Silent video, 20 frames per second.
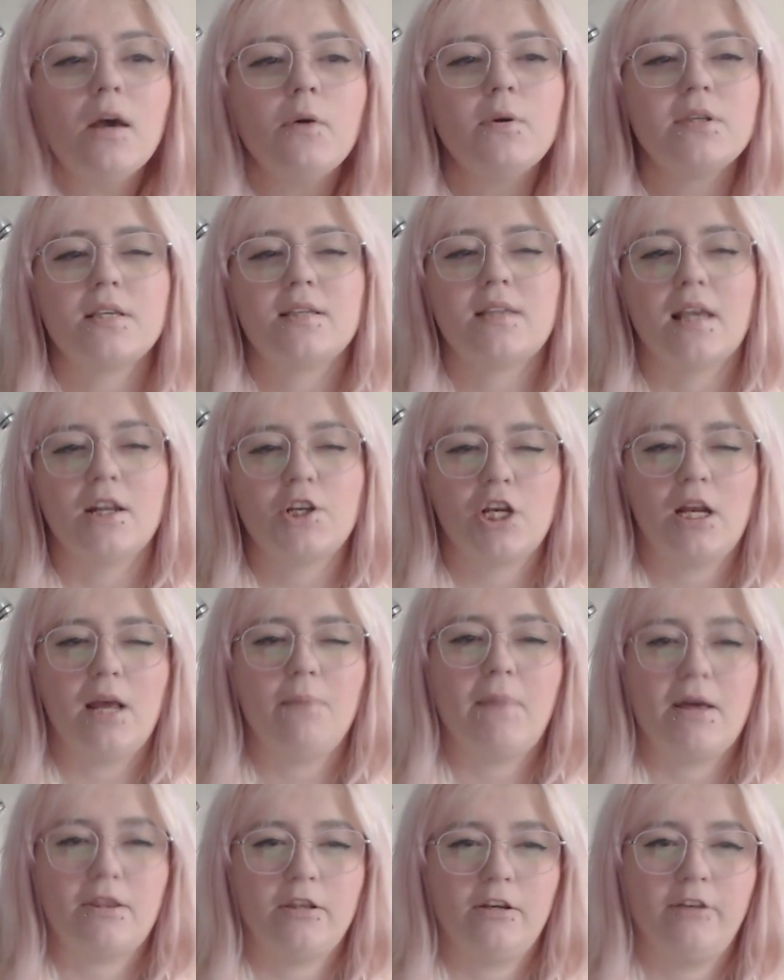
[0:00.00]
ELO is
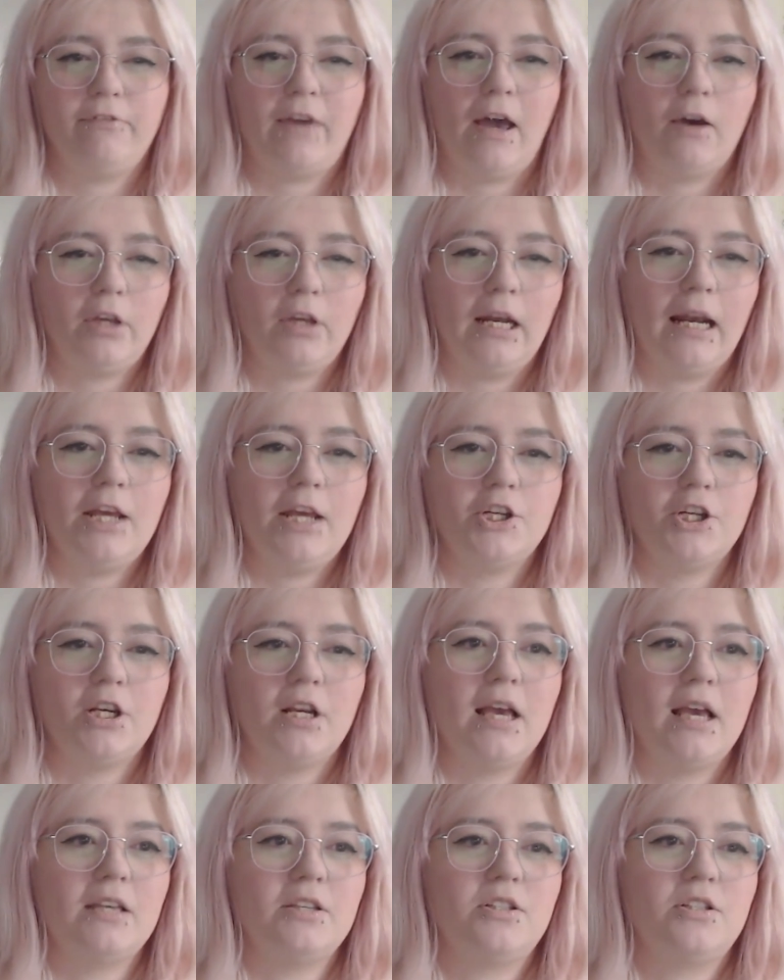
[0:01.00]
essentially a method of
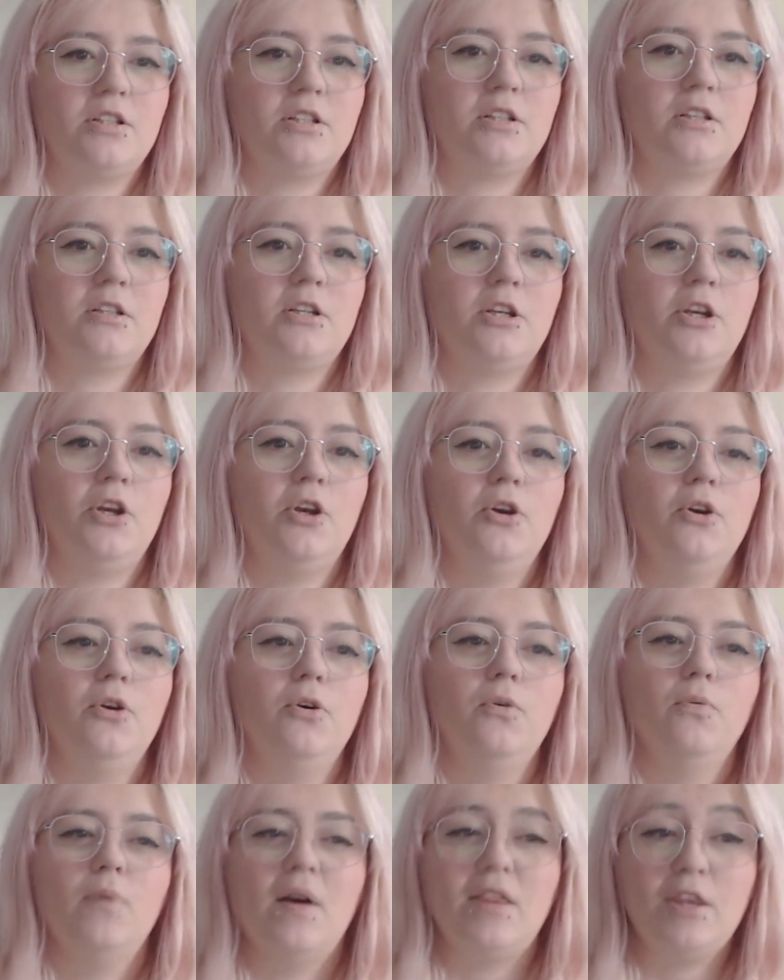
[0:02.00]
calculation as
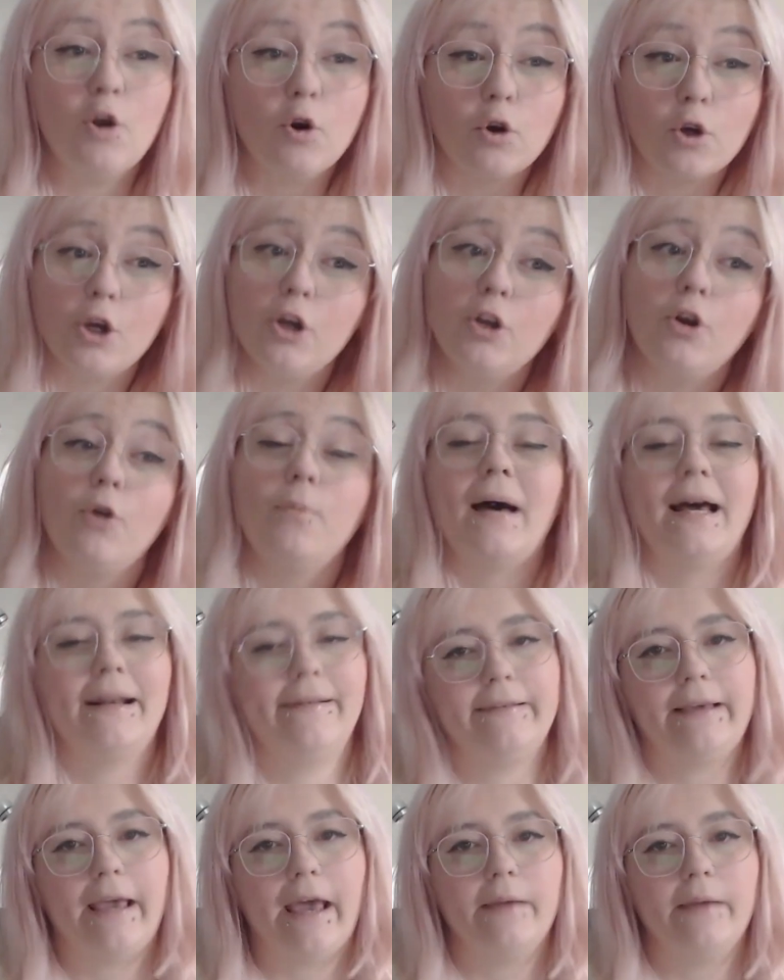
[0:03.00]
to whether you're good
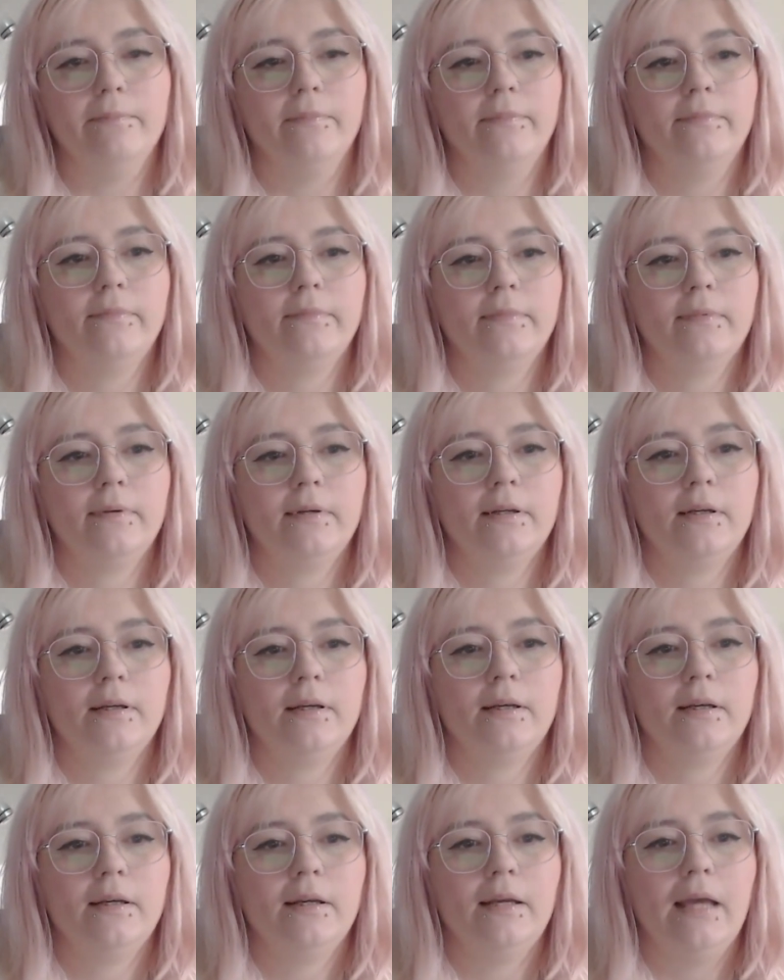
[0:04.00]
or bad at the game.
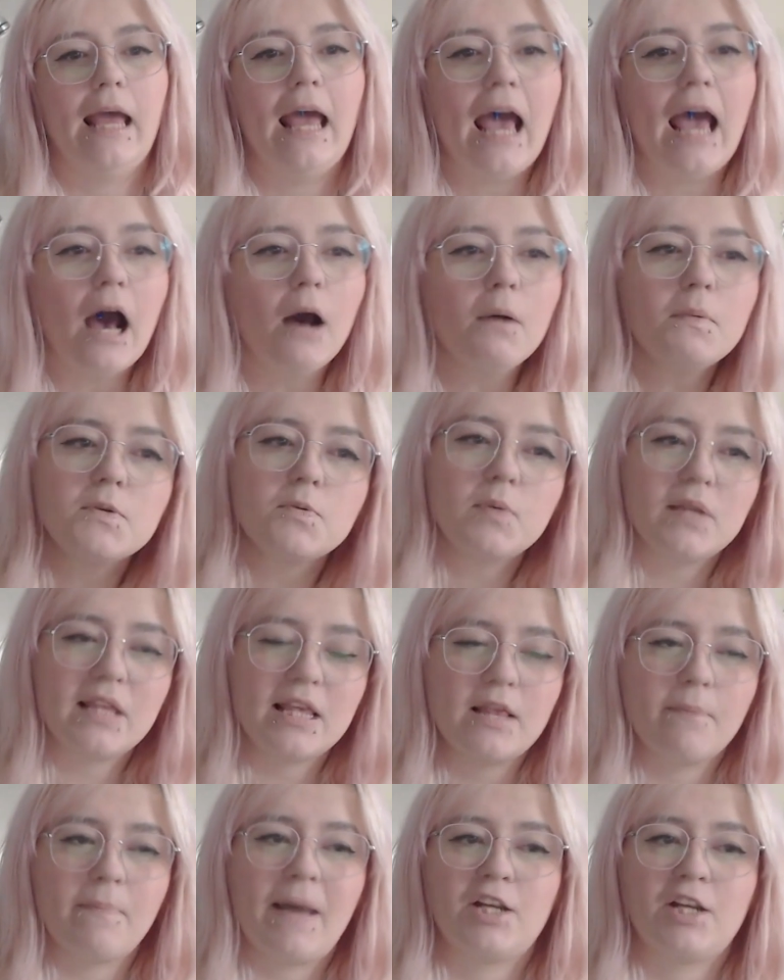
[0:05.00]
It
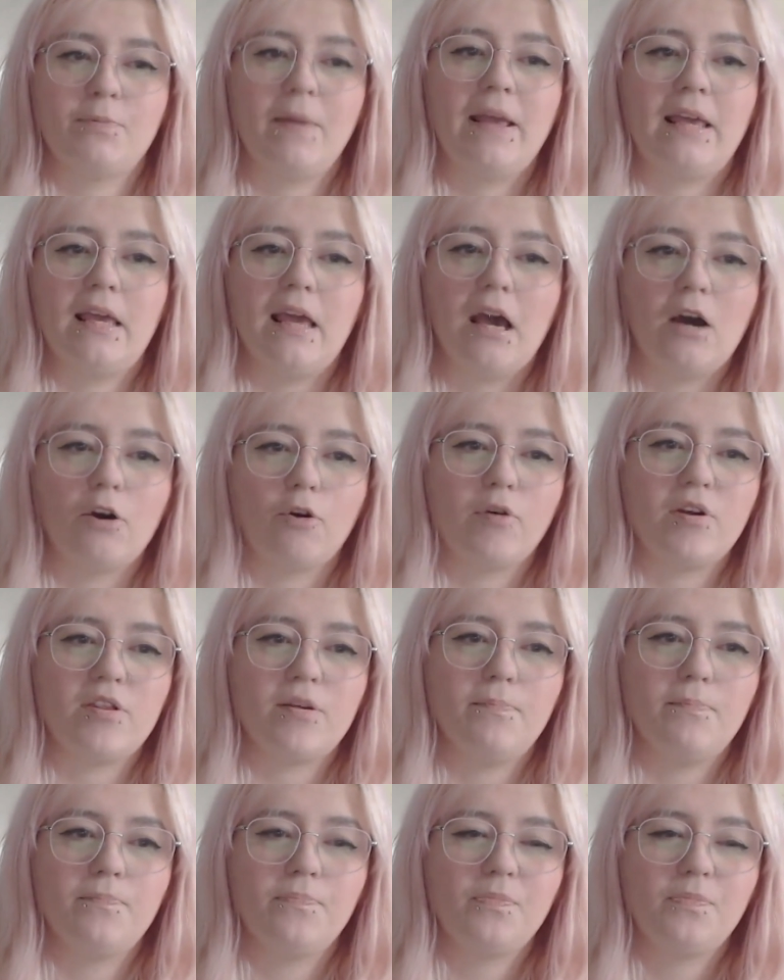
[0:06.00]
helps within the matchmaking
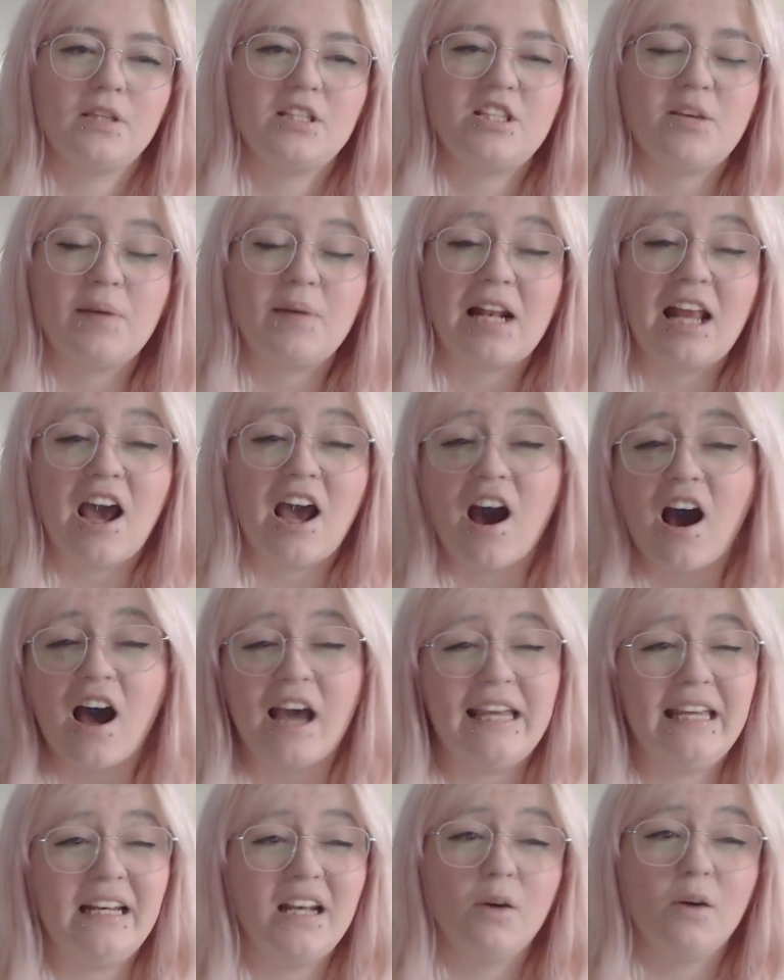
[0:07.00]
algorithm. Typically
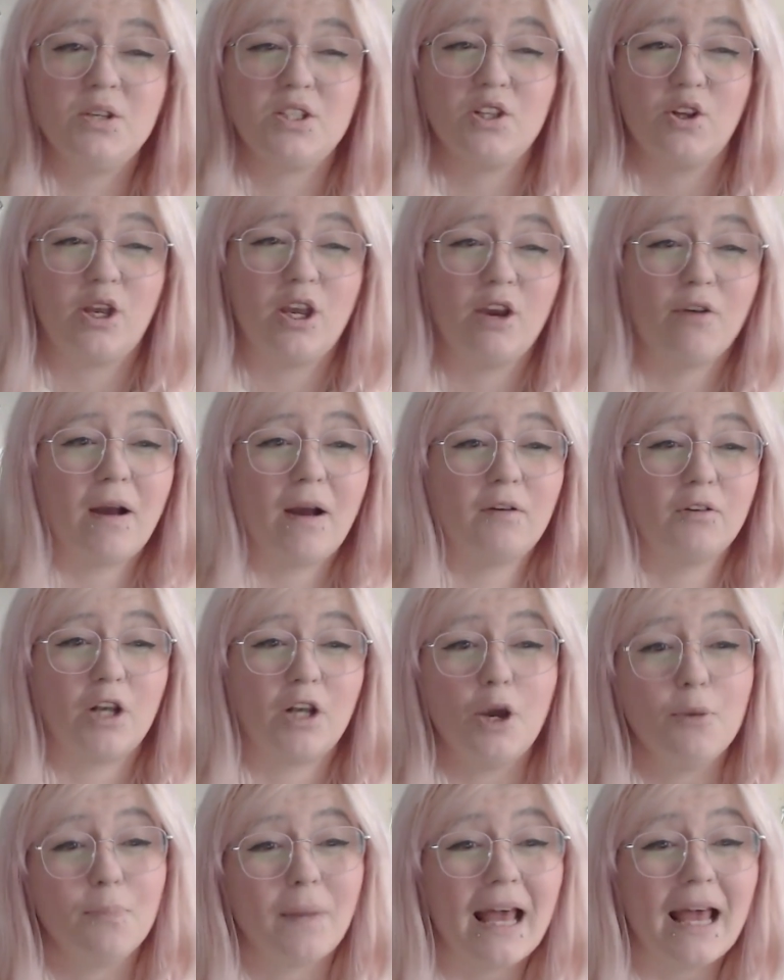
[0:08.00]
a high ELO is looking
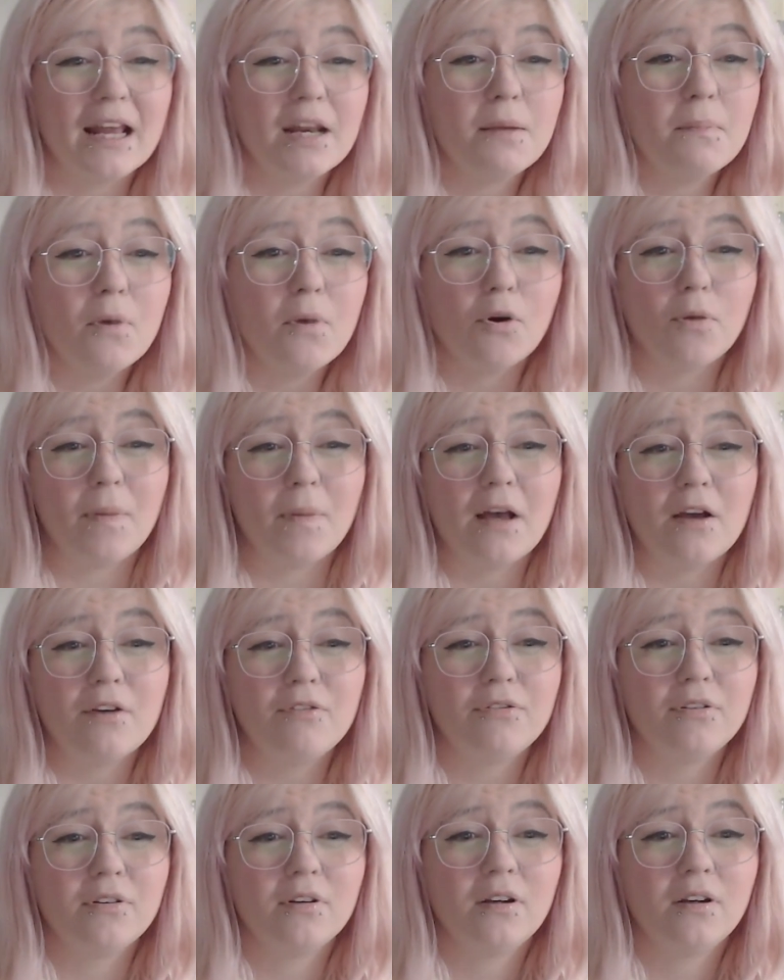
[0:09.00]
around low platinum or
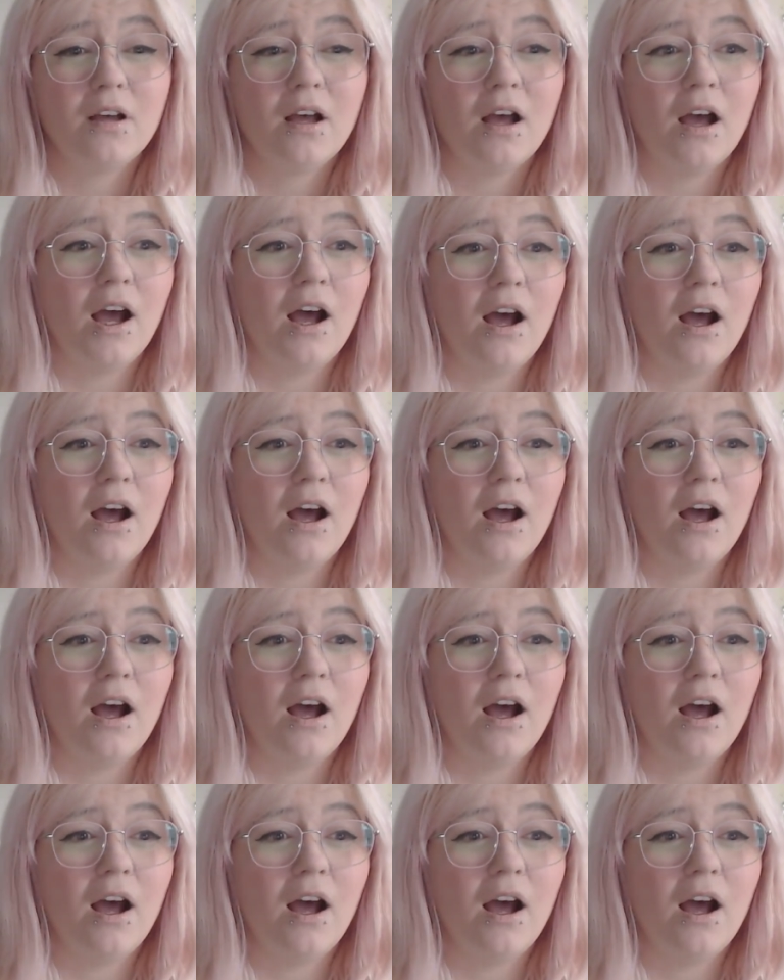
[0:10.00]
above.